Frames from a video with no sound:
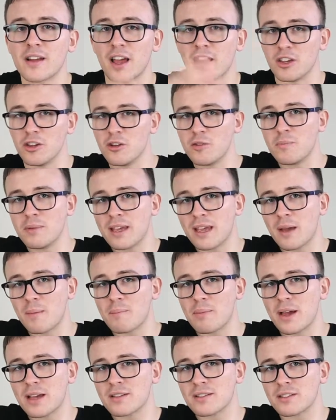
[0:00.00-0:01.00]
Are you being
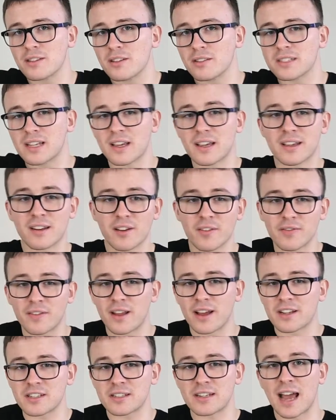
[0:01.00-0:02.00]
impatient, not taking enough
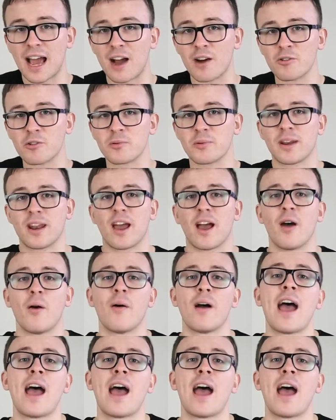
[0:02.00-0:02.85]
action? How do we know?